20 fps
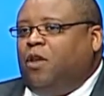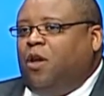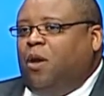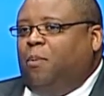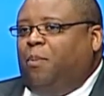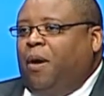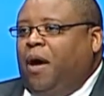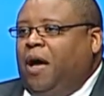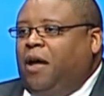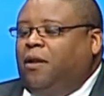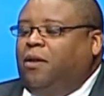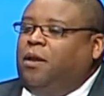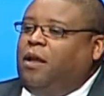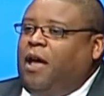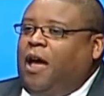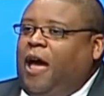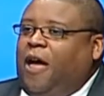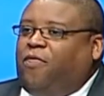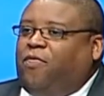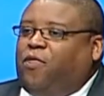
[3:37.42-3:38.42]

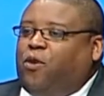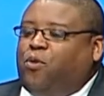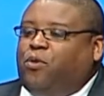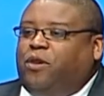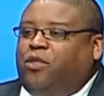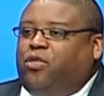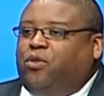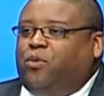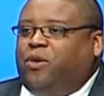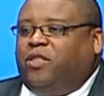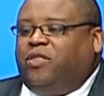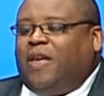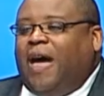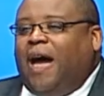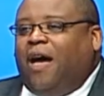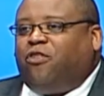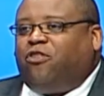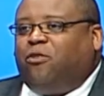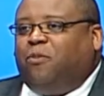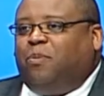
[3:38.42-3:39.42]
But at
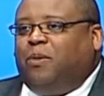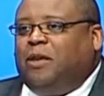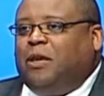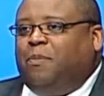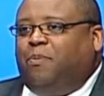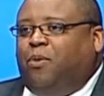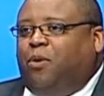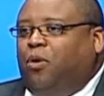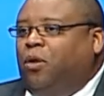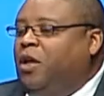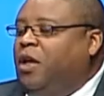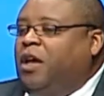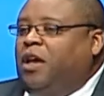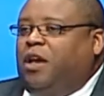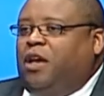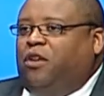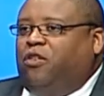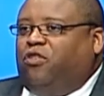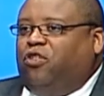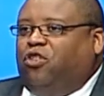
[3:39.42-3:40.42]
33,000 people,
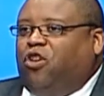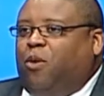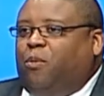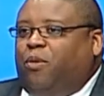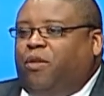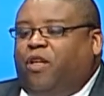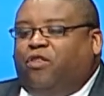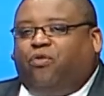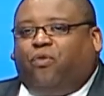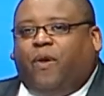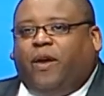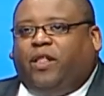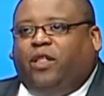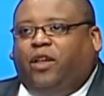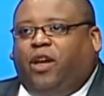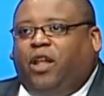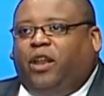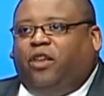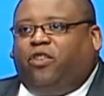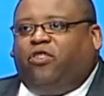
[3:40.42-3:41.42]
it is a number that's frankly
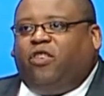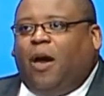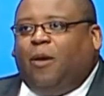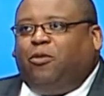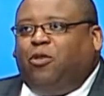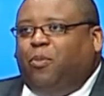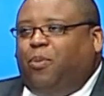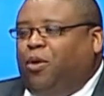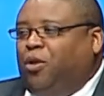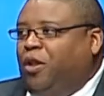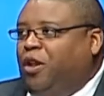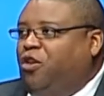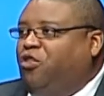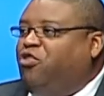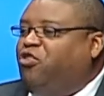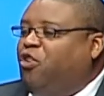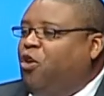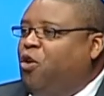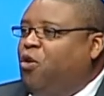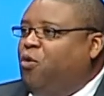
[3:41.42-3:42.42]
unacceptable, and it
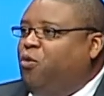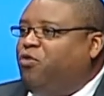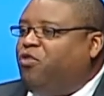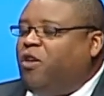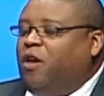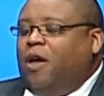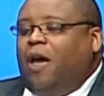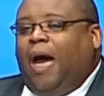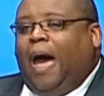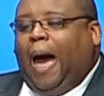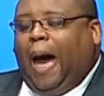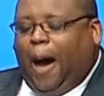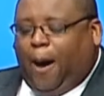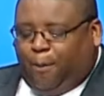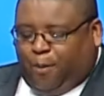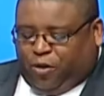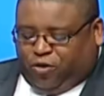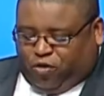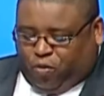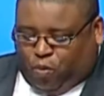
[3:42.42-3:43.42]
shows how
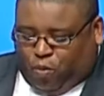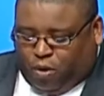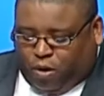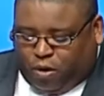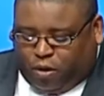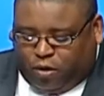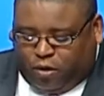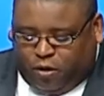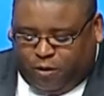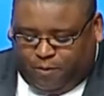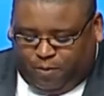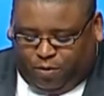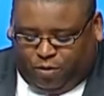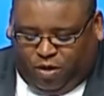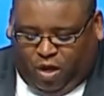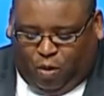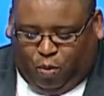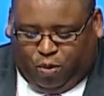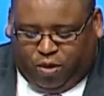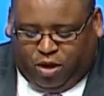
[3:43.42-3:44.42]
much work
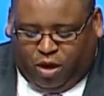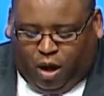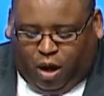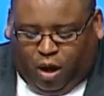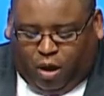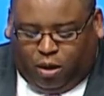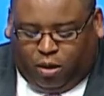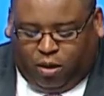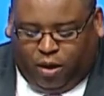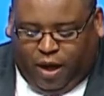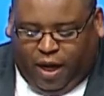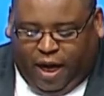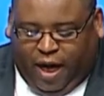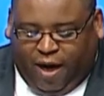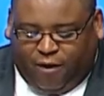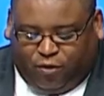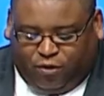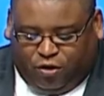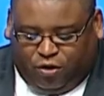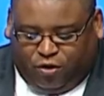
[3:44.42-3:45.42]
that we all
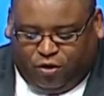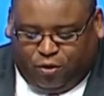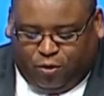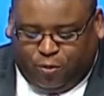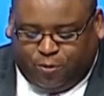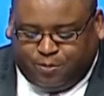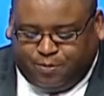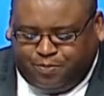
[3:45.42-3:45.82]
have to do.